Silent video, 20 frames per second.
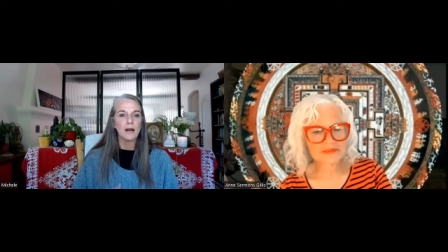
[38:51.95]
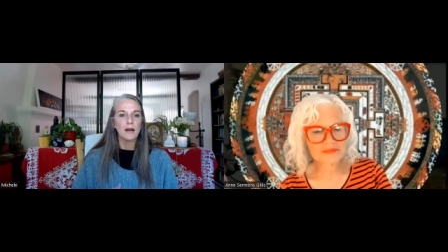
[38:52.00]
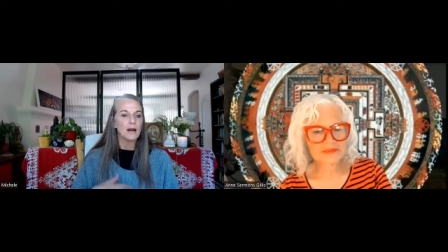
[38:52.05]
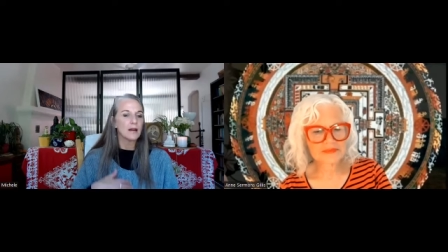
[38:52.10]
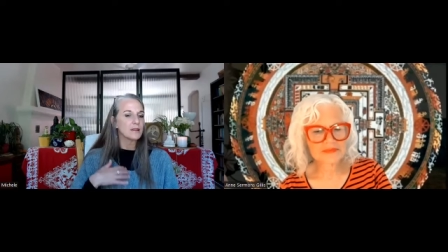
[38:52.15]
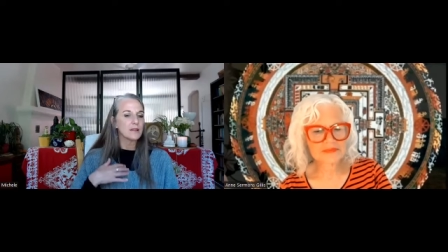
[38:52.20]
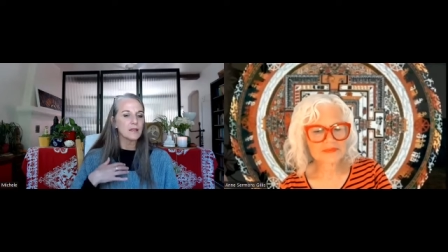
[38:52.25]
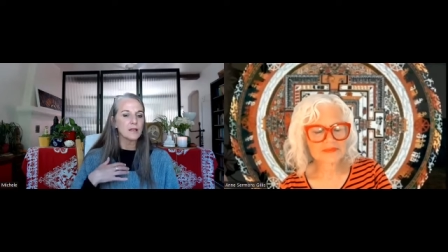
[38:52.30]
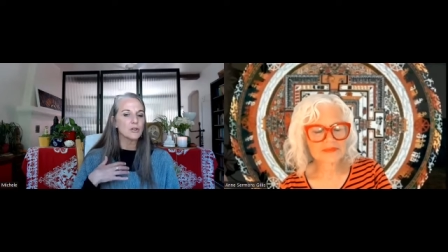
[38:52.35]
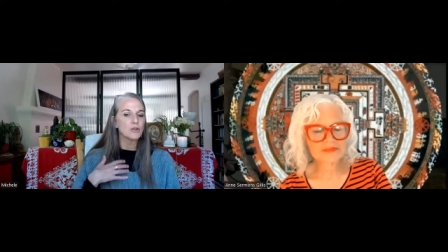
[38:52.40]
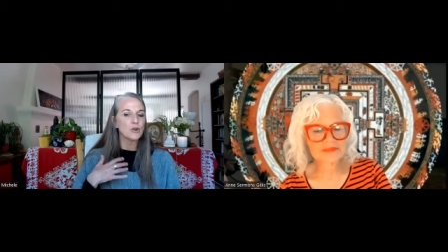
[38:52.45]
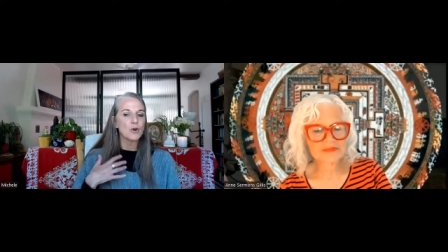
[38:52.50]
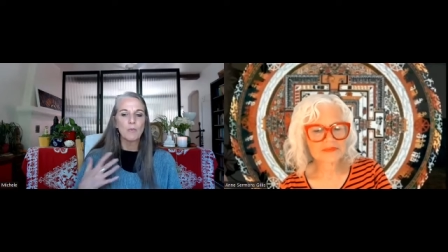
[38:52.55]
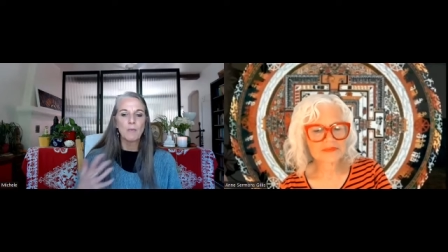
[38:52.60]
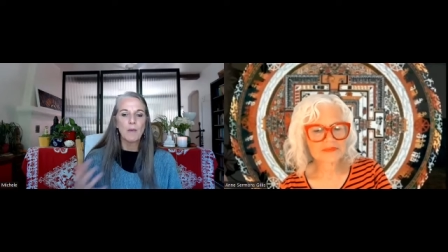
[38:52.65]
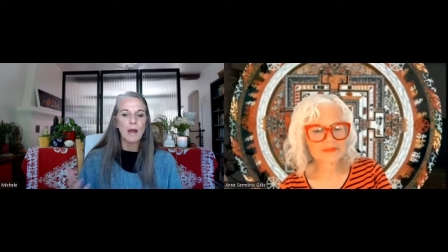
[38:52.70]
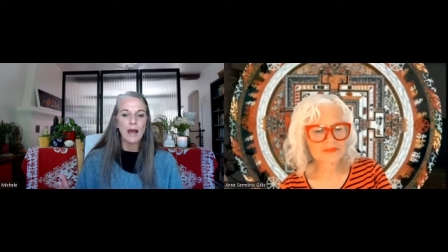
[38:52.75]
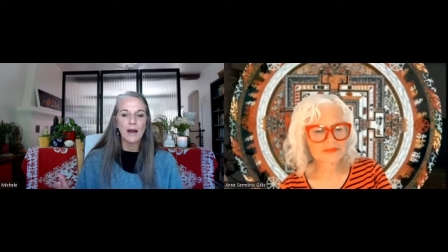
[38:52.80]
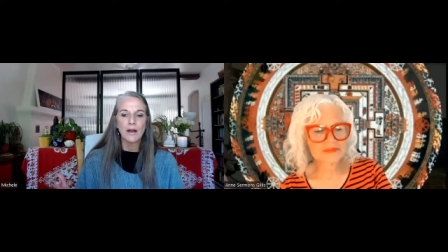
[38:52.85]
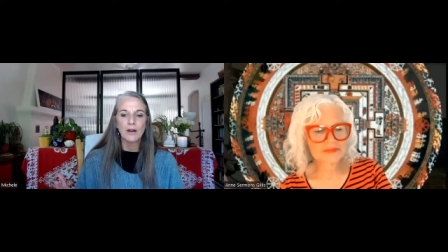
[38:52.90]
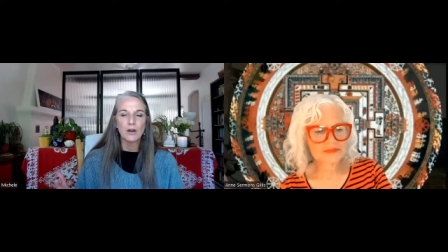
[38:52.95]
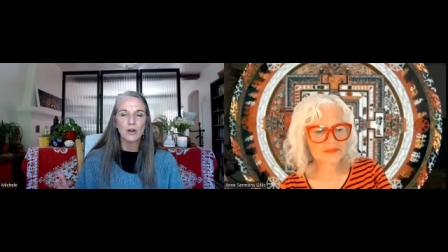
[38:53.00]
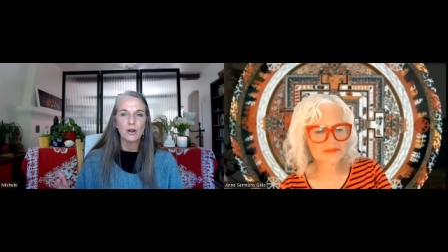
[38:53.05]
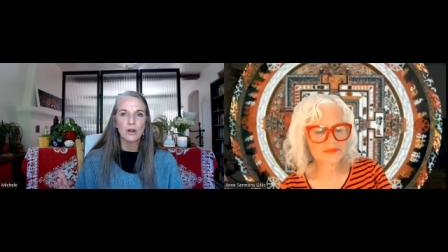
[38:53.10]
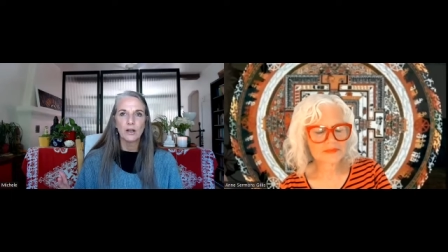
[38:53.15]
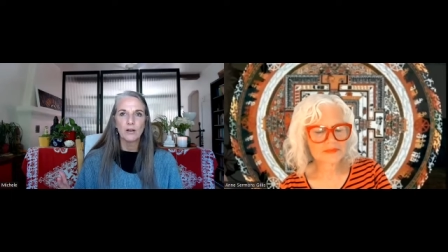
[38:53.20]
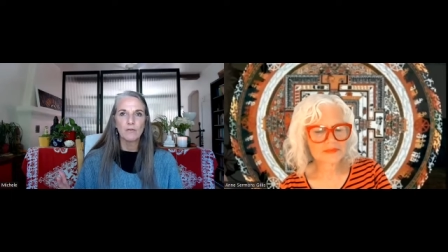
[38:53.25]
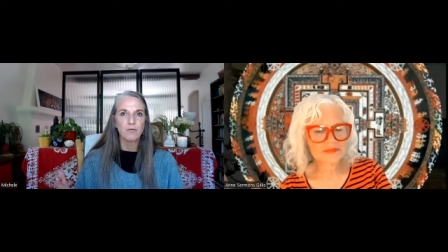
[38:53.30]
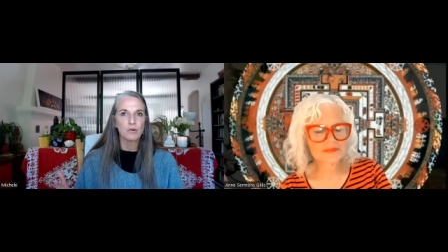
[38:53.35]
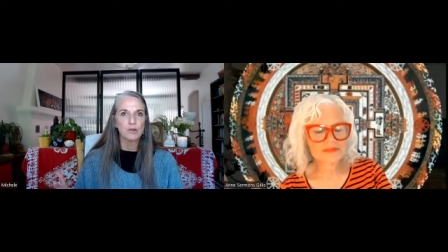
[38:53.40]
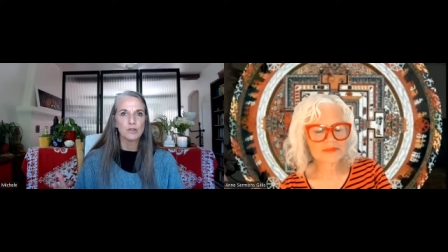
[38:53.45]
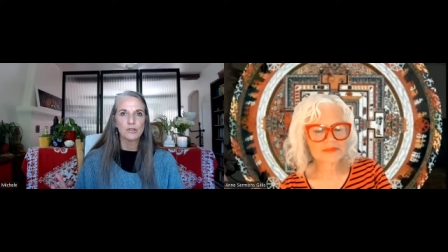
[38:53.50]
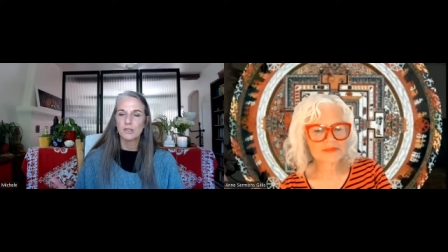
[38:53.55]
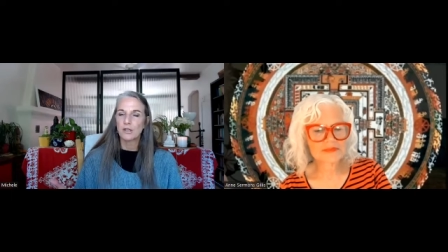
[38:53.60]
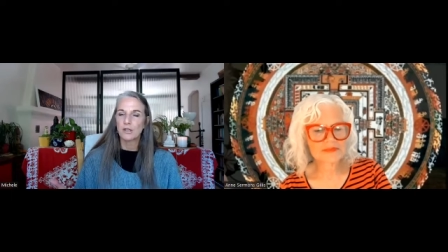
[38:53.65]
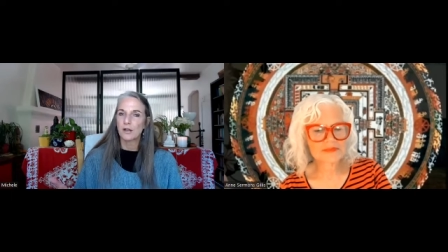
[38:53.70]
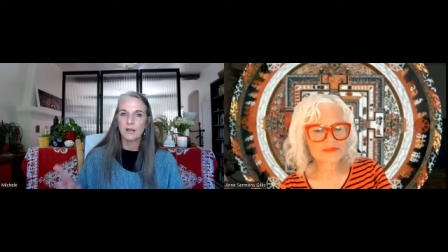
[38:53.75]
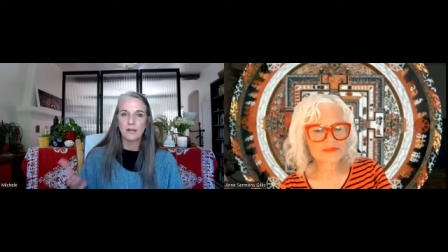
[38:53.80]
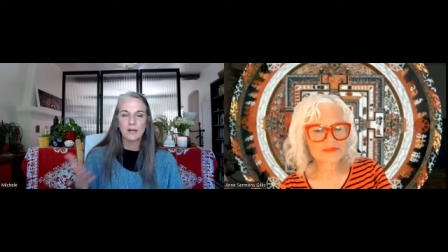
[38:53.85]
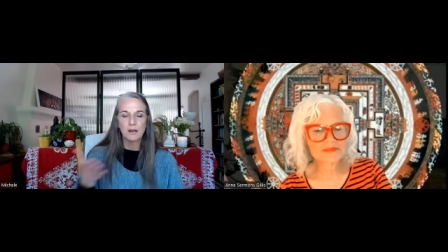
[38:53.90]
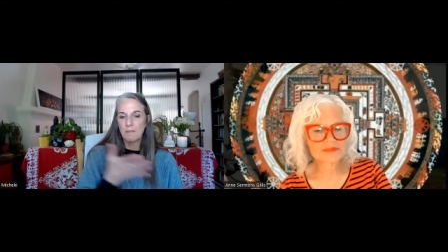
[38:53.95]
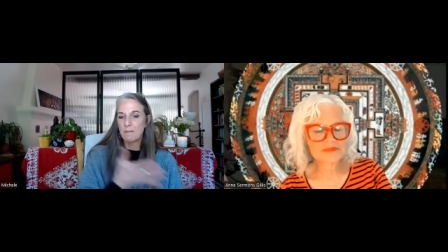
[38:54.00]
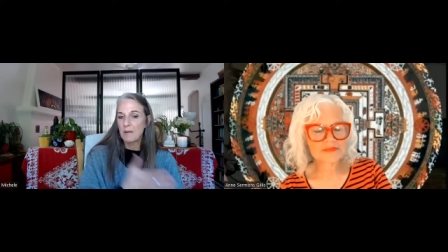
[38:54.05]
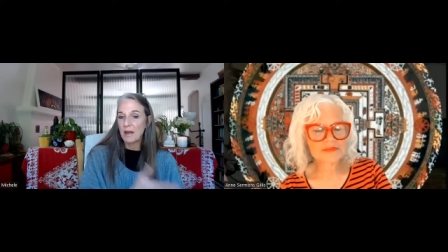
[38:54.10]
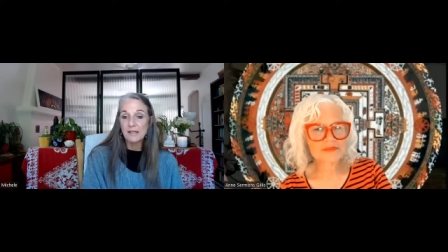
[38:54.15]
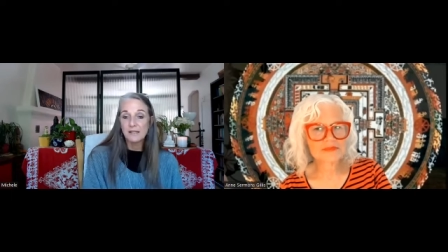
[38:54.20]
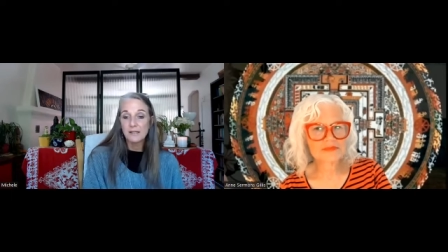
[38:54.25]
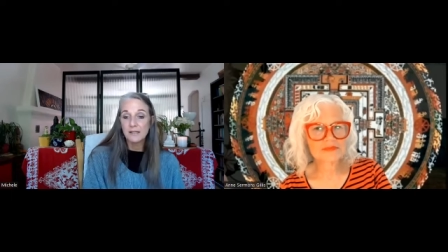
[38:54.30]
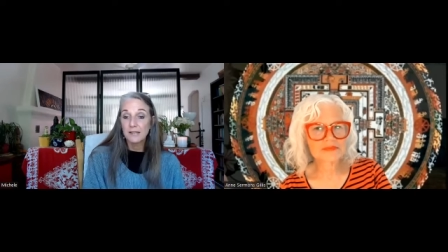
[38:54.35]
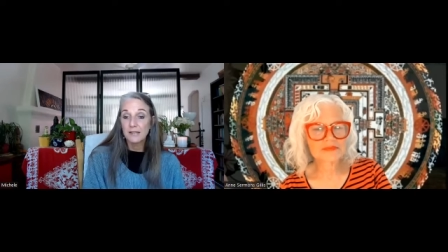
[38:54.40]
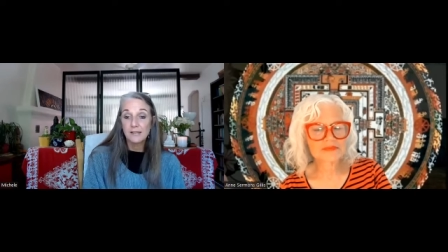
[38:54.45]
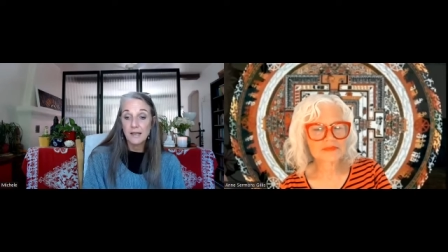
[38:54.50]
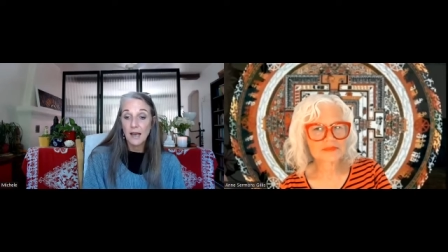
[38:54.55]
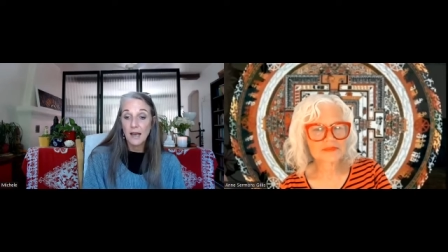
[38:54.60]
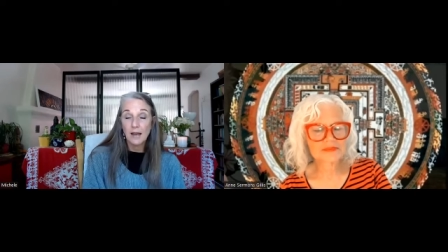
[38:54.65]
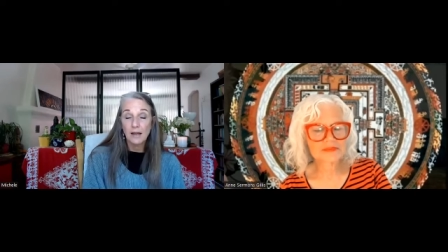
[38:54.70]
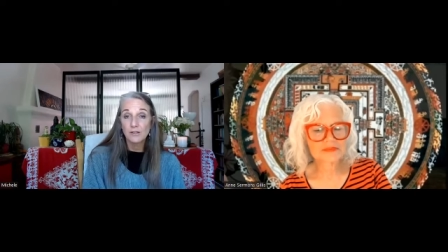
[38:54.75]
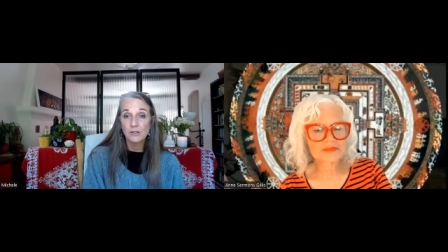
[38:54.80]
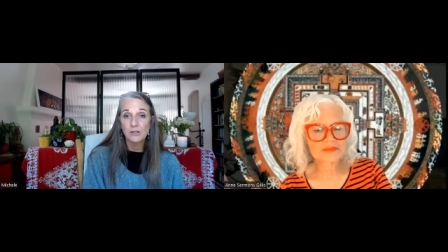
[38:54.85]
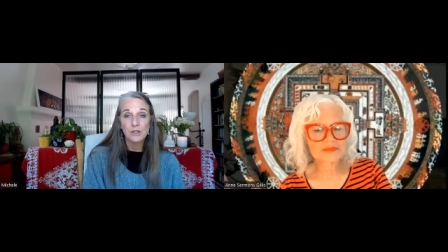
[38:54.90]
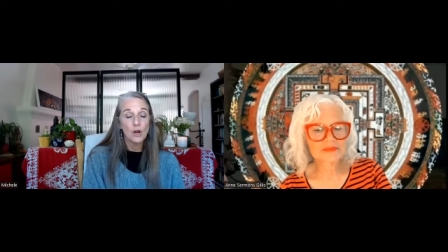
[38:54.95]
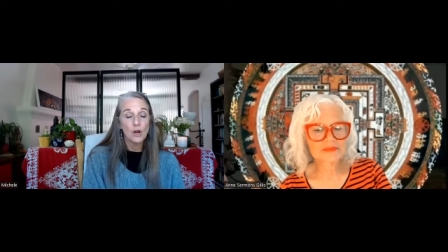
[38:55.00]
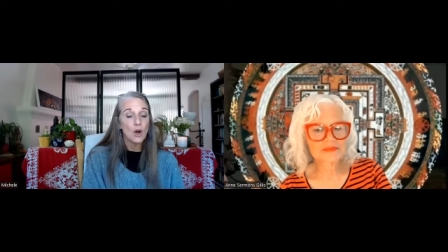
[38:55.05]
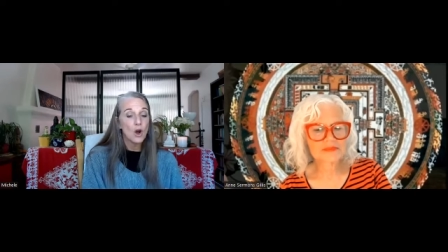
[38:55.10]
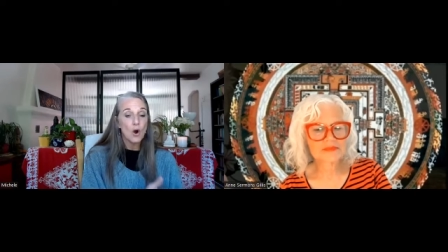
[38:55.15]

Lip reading: I think no matter if we're studying a basic text